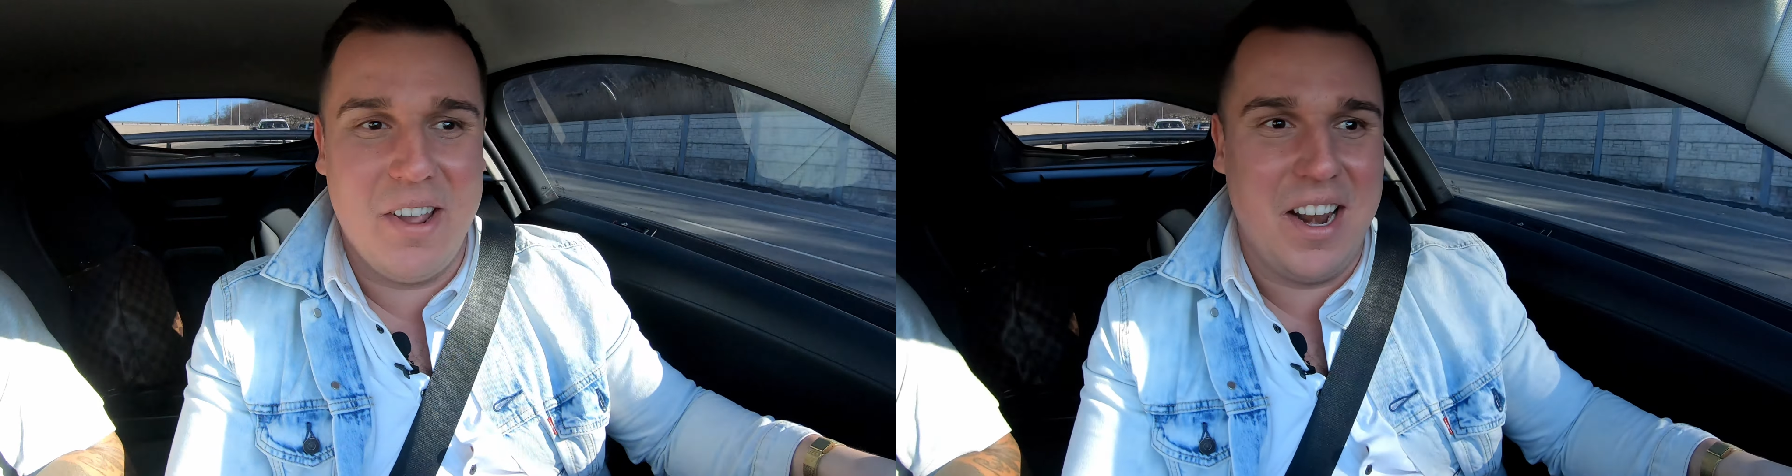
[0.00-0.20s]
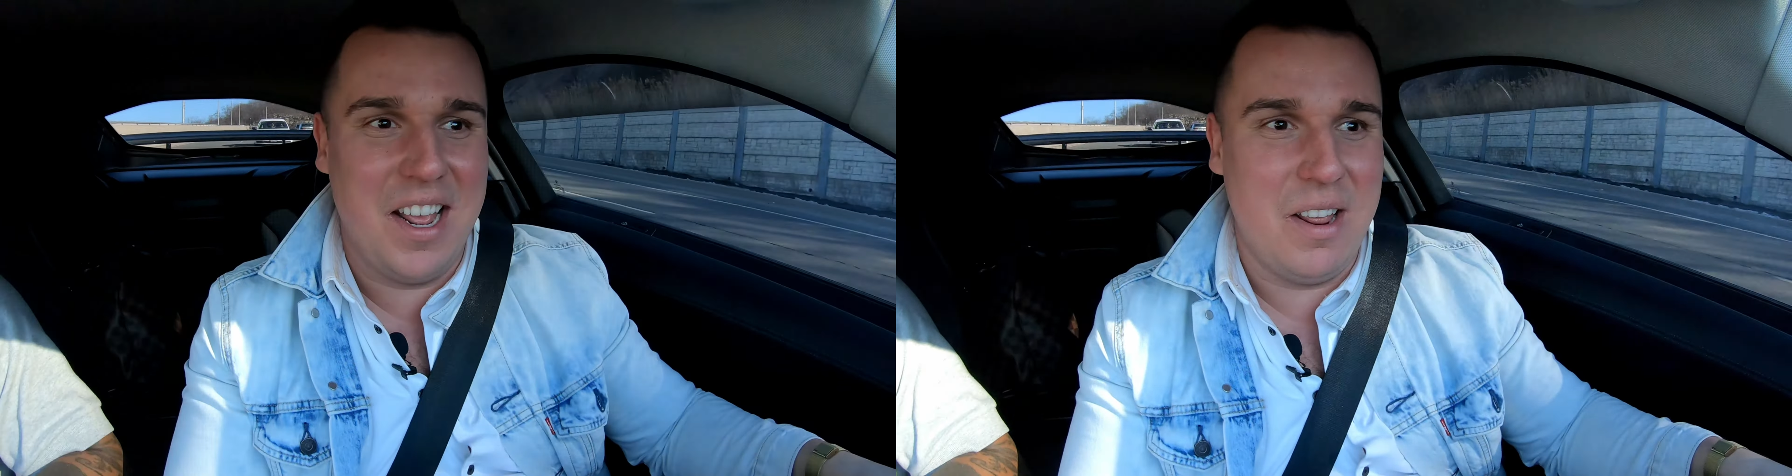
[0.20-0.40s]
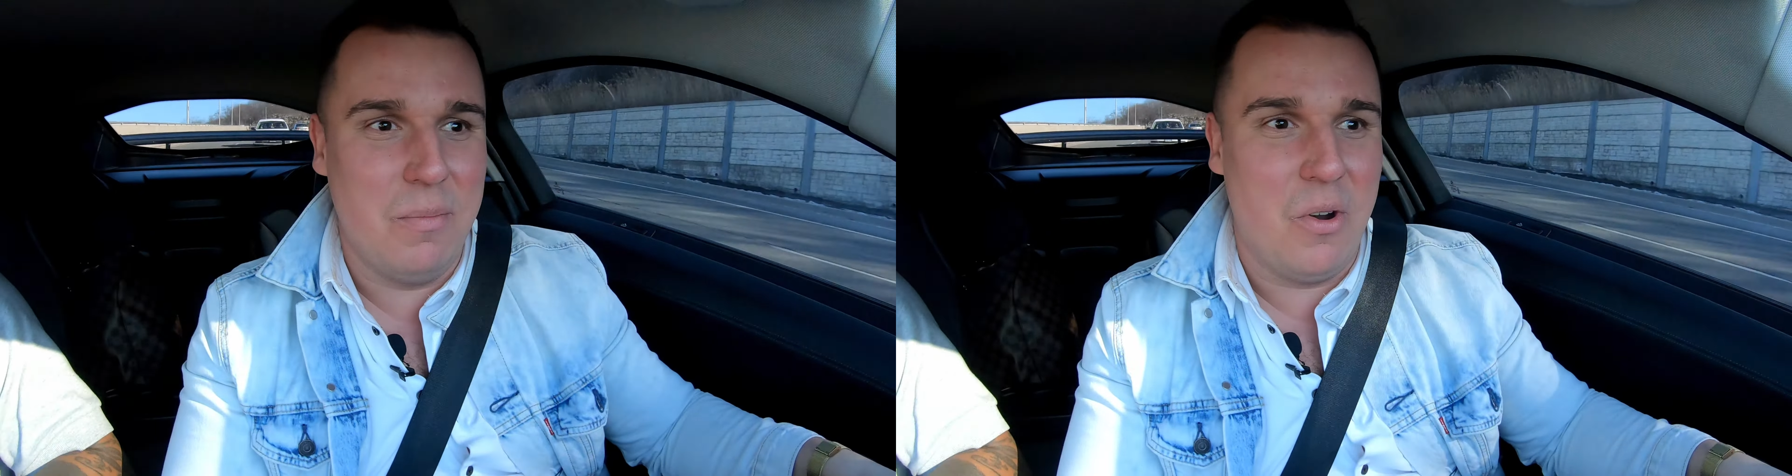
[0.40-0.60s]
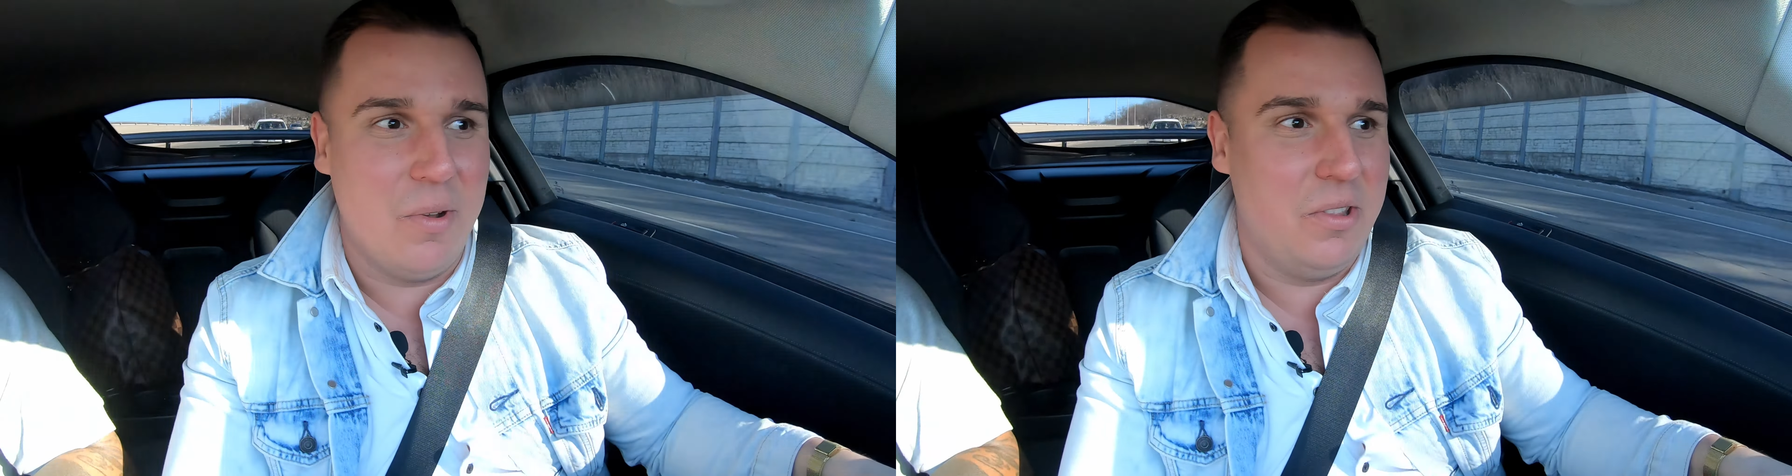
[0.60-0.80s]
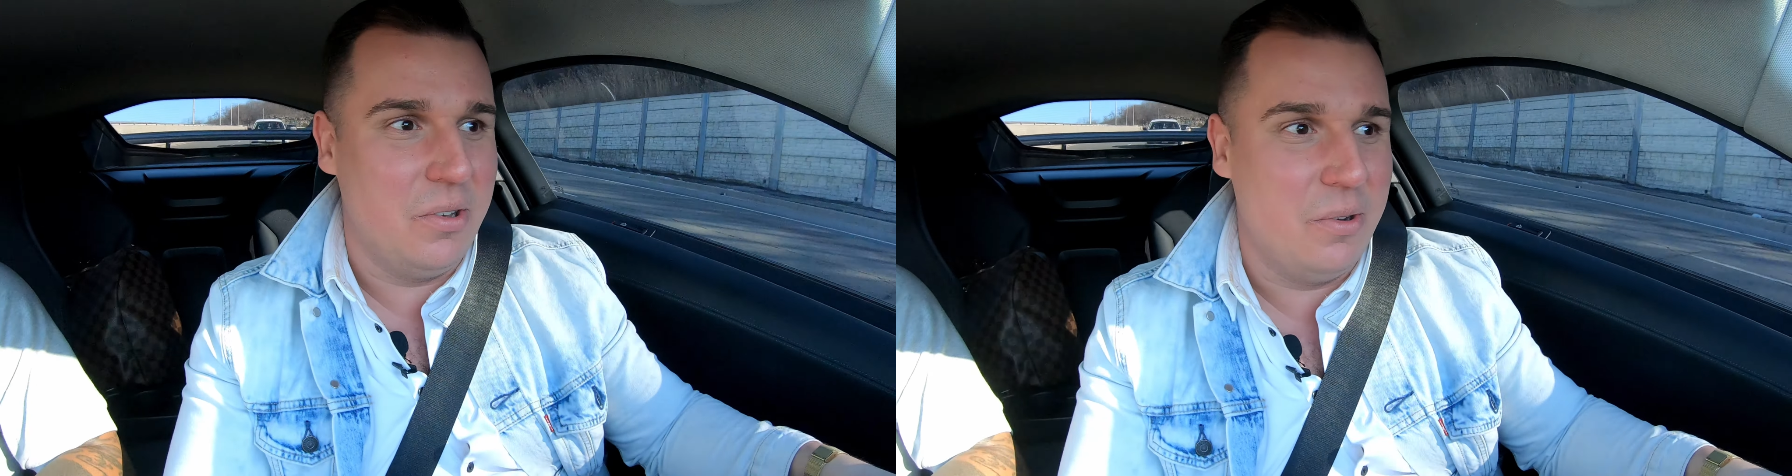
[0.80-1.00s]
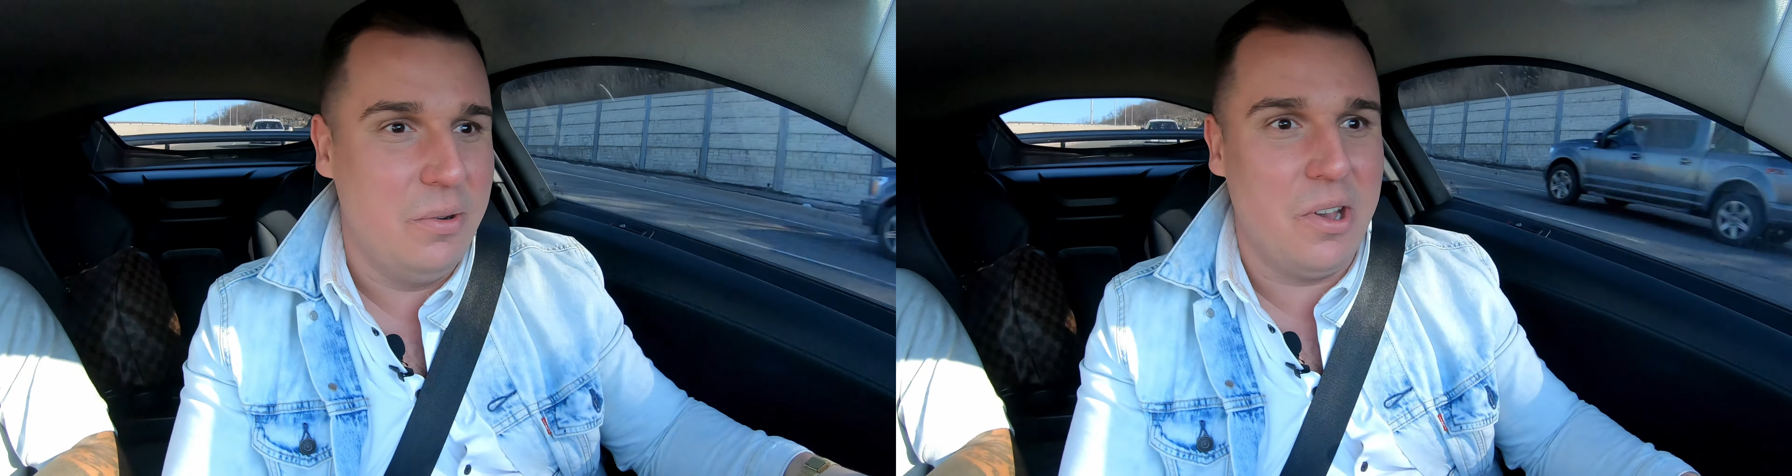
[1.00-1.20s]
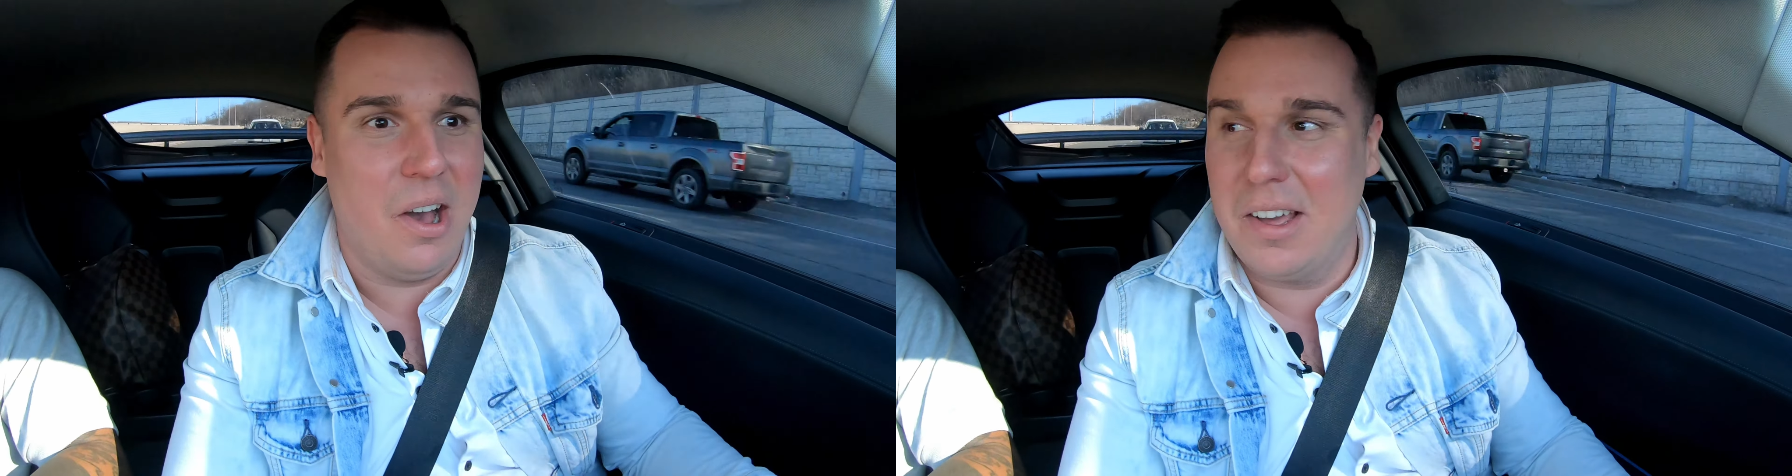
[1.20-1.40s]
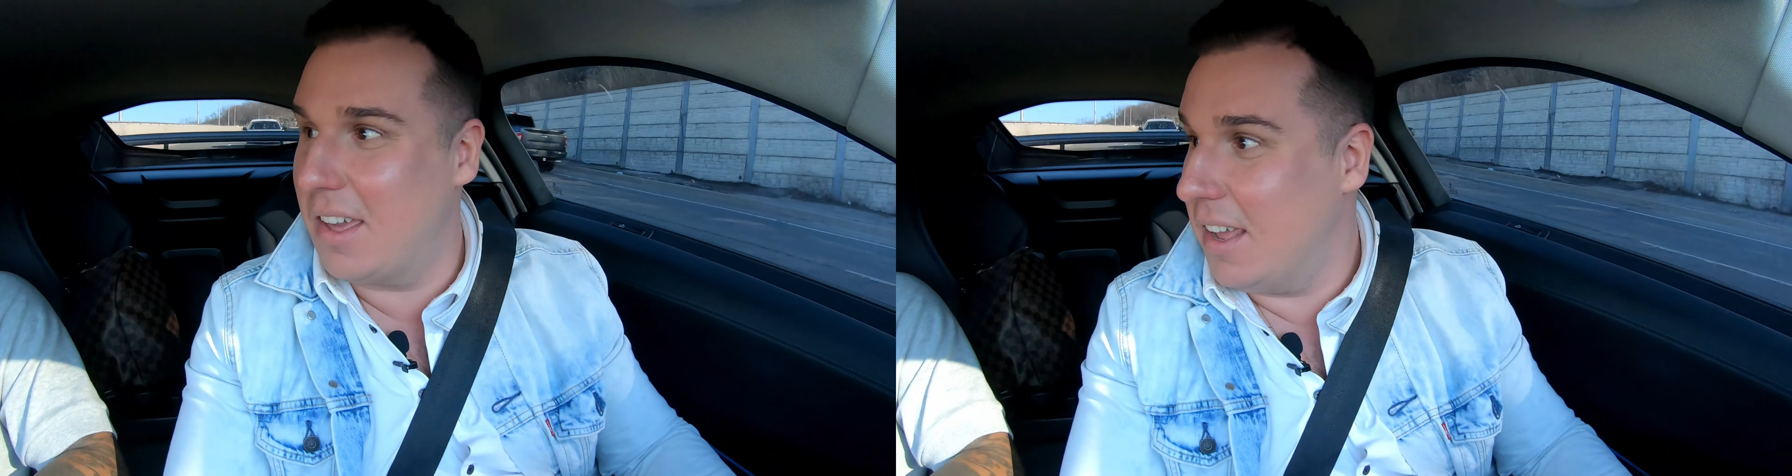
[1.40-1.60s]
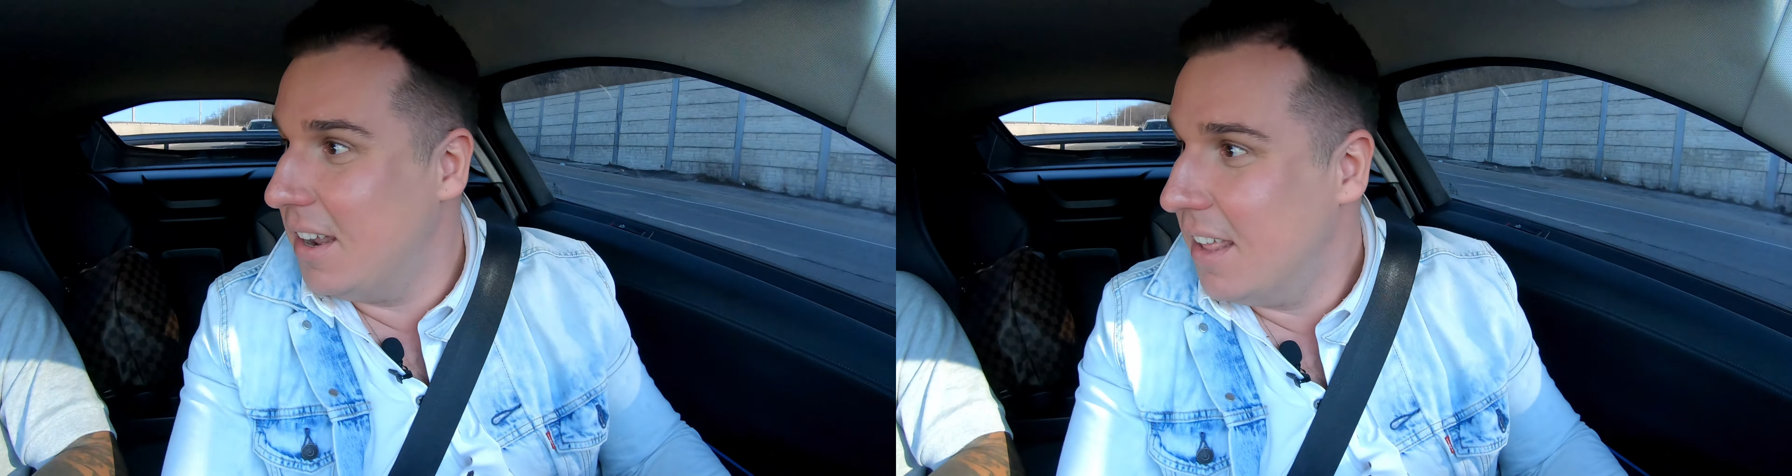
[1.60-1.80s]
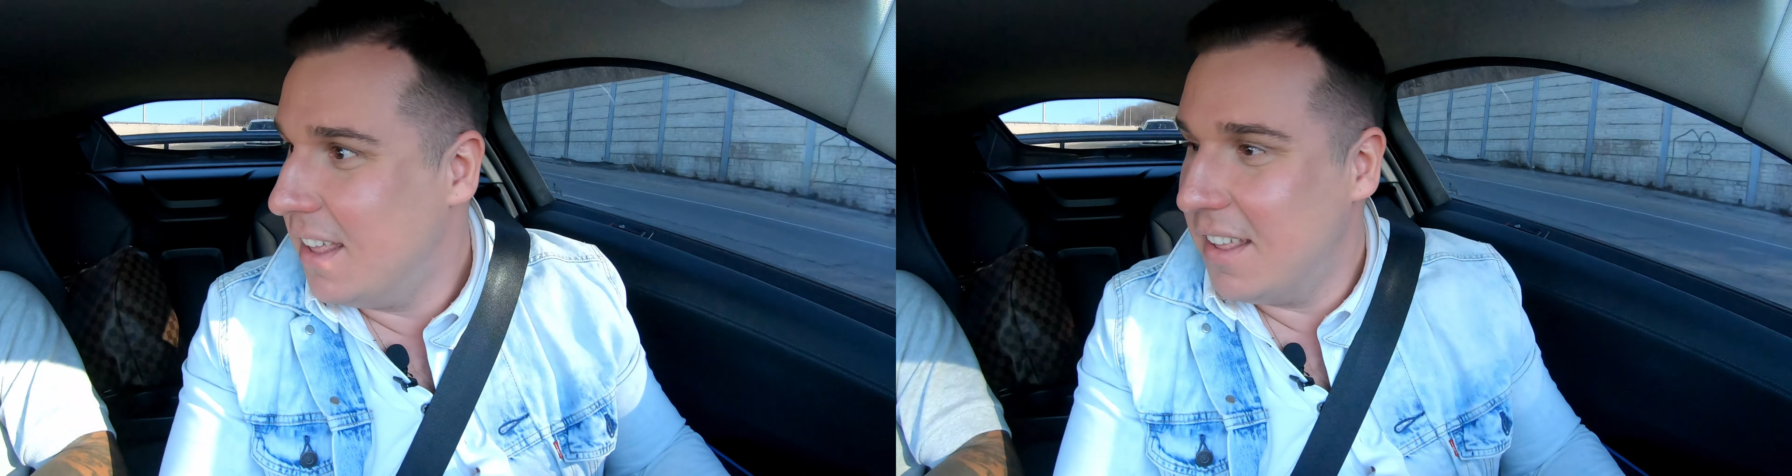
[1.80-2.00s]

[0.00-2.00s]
Canadian moment too. Who's honking?